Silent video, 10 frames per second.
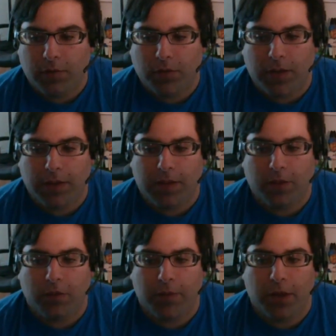
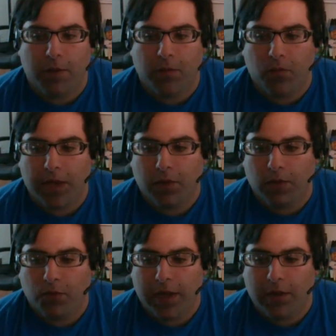So it becomes weaker
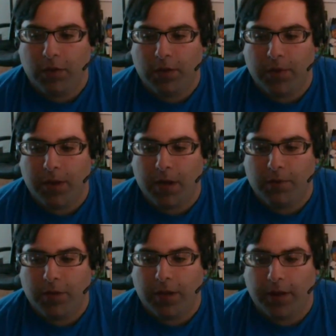and weaker, and it
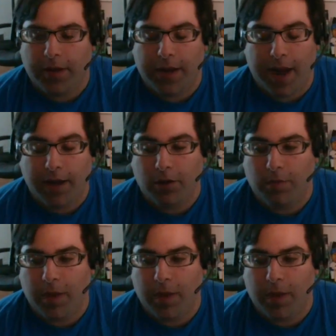becomes and I don't know,